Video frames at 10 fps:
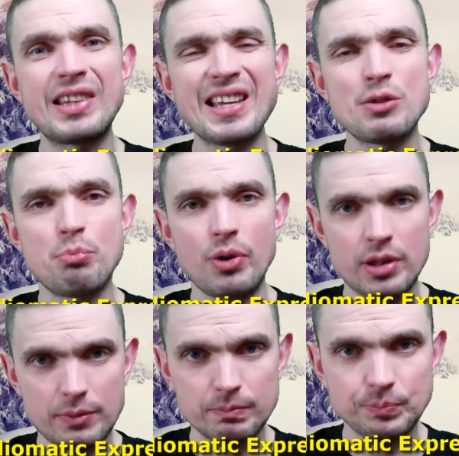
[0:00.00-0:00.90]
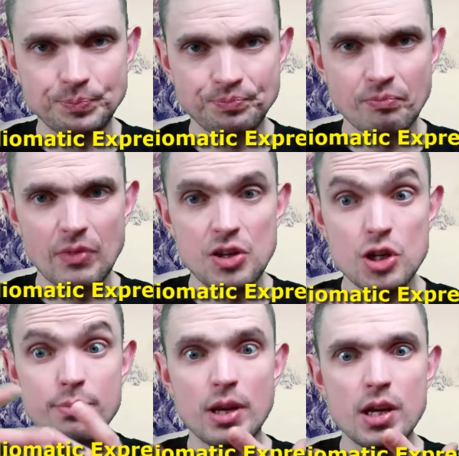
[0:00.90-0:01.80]
desperate
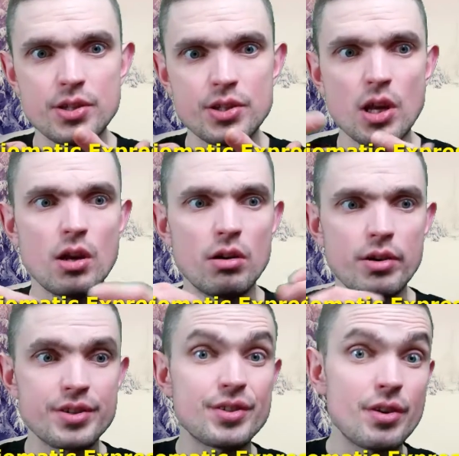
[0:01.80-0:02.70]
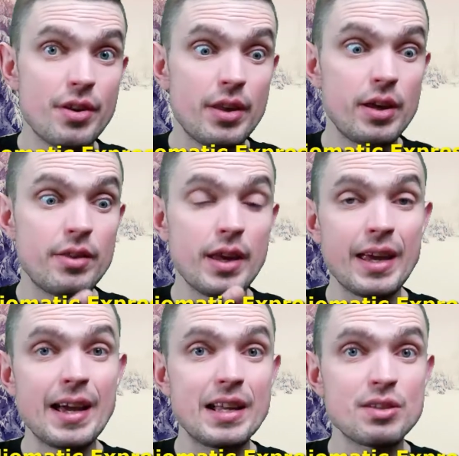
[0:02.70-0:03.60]
just because on a certain day they
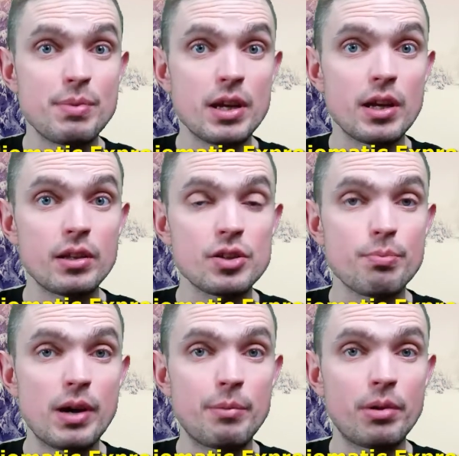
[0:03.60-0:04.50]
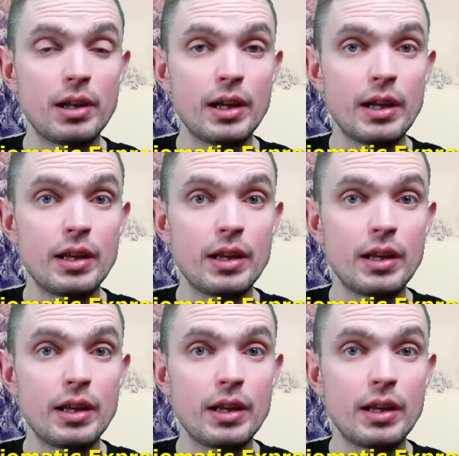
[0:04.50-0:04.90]
can't speak English properly.